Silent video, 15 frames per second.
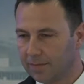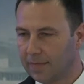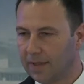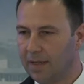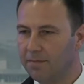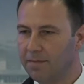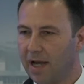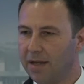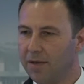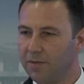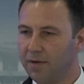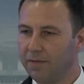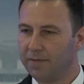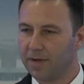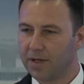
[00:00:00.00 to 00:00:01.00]
my
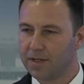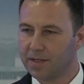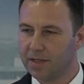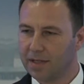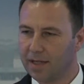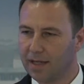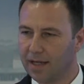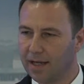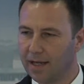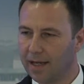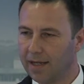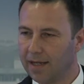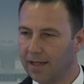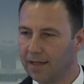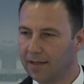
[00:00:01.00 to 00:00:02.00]
university,
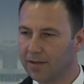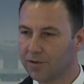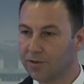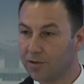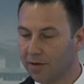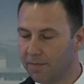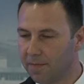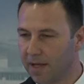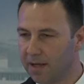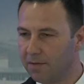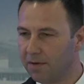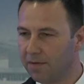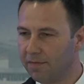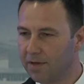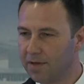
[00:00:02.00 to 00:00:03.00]
I serve my
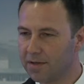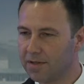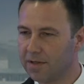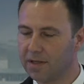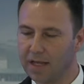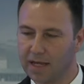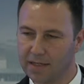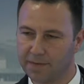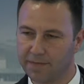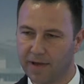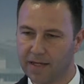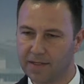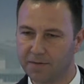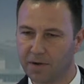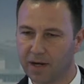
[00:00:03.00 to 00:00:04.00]
university as
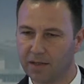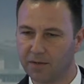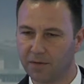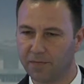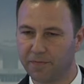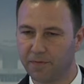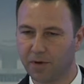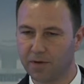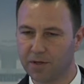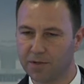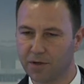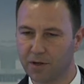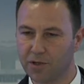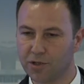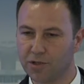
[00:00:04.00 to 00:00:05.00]
vice rector for
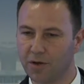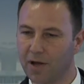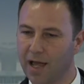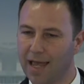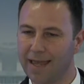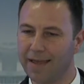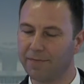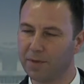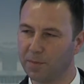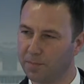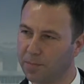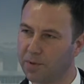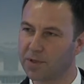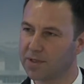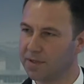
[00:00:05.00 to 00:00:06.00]
research, so I have the
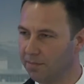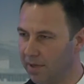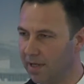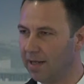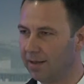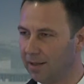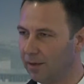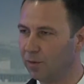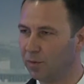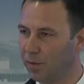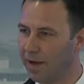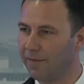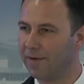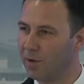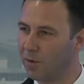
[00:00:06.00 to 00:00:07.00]
possibility to
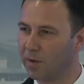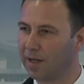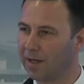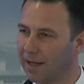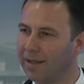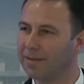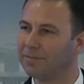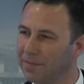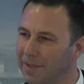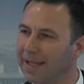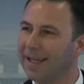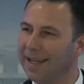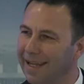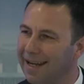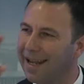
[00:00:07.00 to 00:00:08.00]
have a look
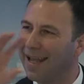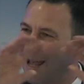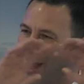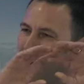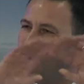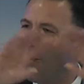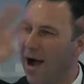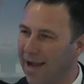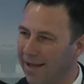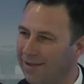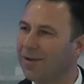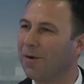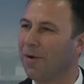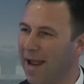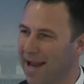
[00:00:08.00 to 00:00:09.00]
in a
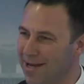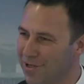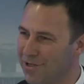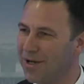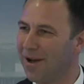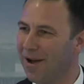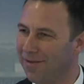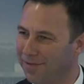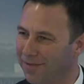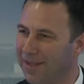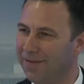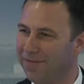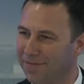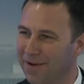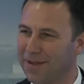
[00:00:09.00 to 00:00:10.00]
wide range of
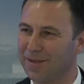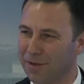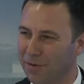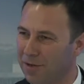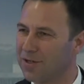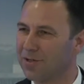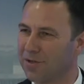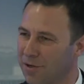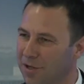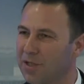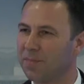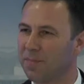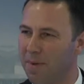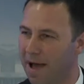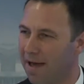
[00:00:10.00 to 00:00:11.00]
different
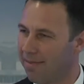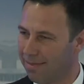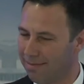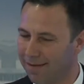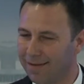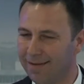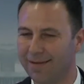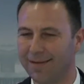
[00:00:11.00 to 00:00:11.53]
research paths,